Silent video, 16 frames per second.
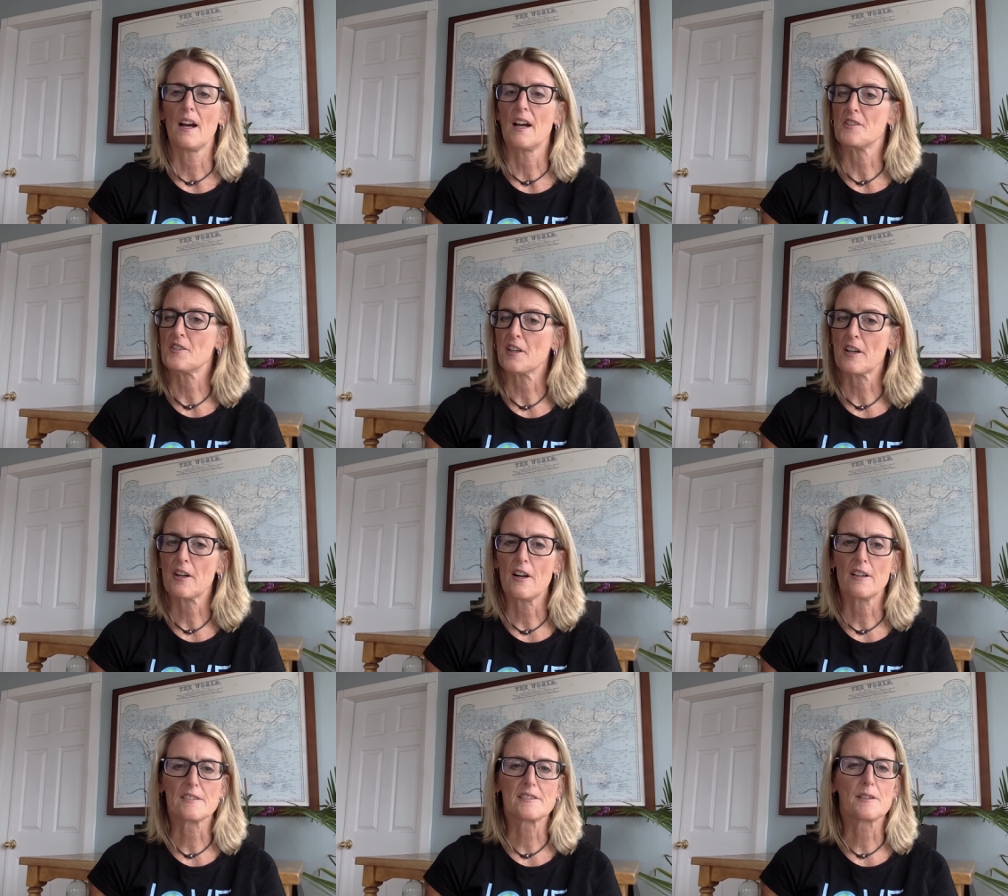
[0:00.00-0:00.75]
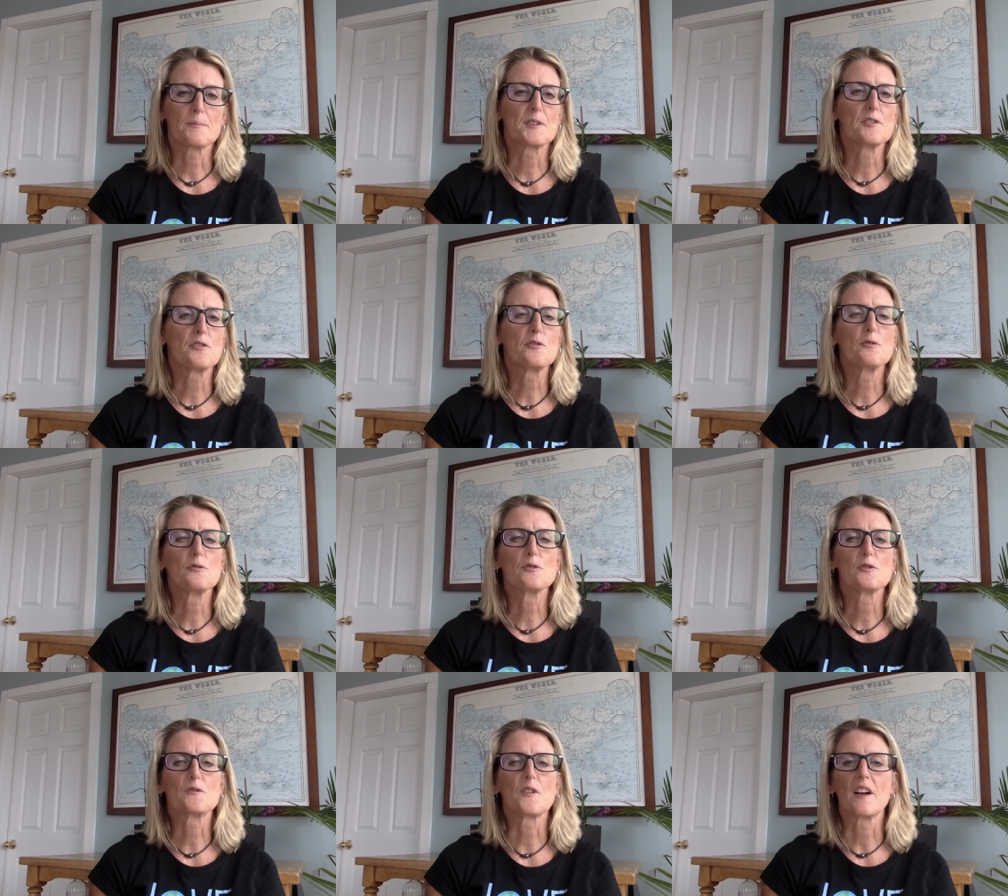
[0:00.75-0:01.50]
I share concepts and
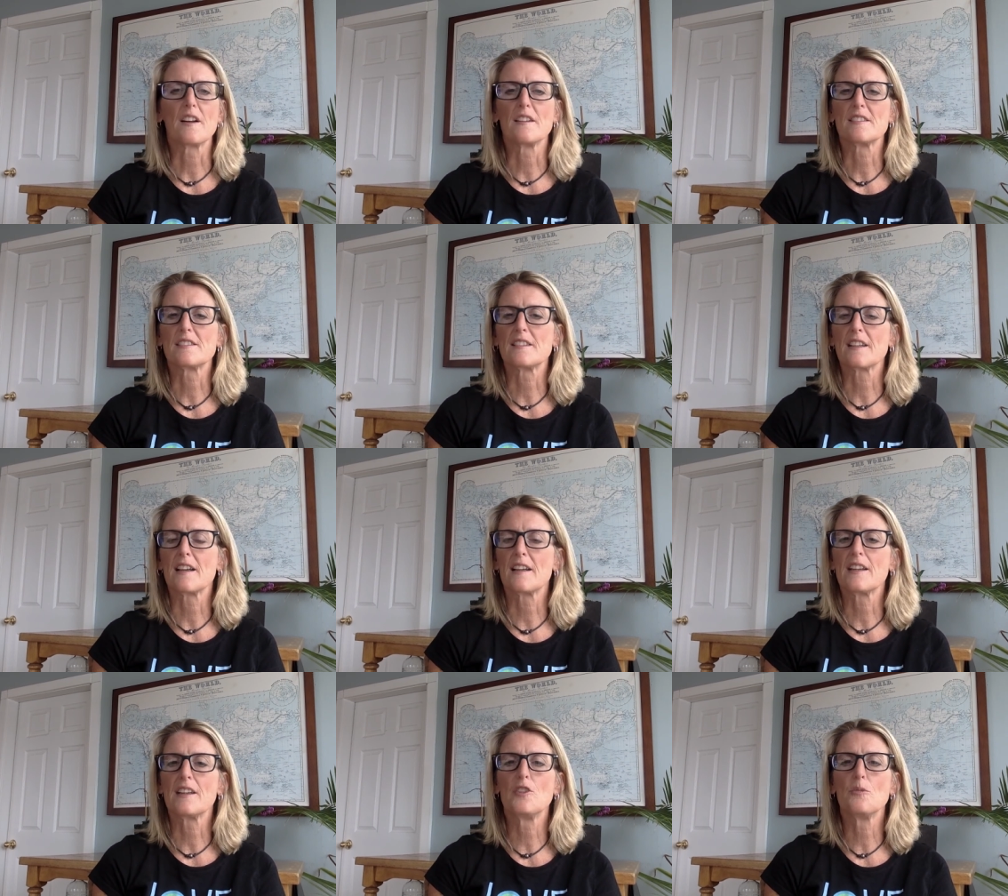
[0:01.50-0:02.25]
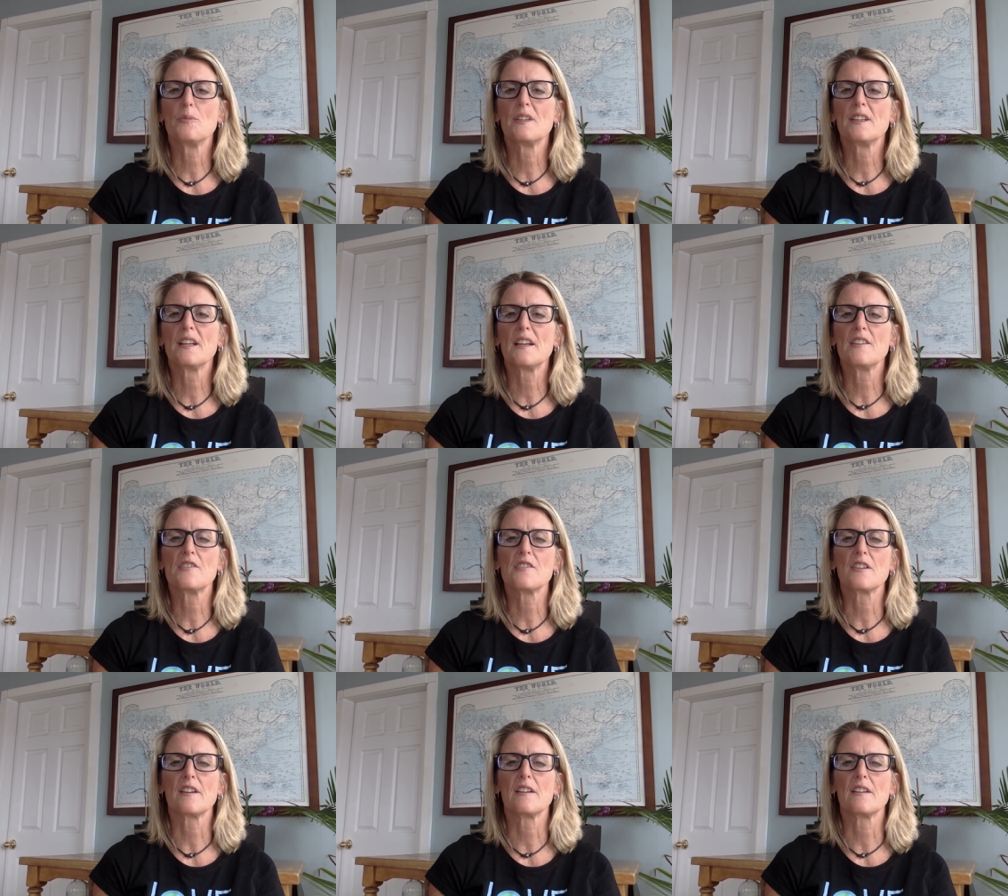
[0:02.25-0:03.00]
tools for understanding human
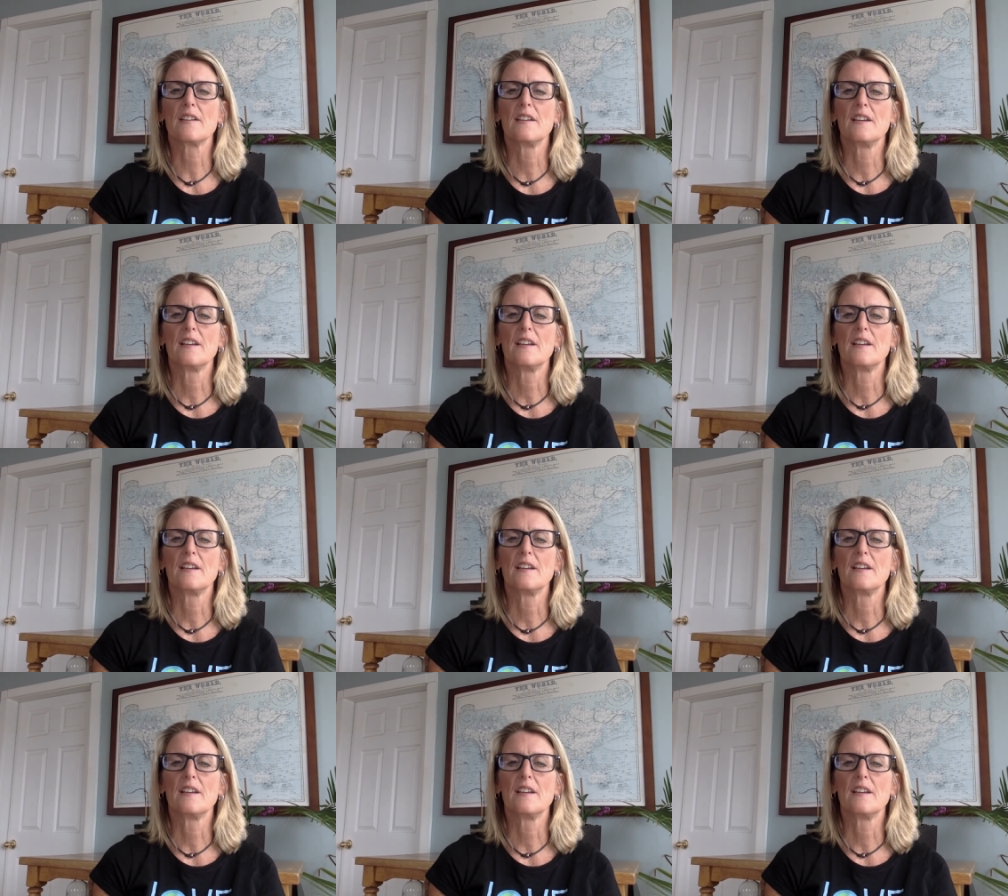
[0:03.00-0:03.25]
nature,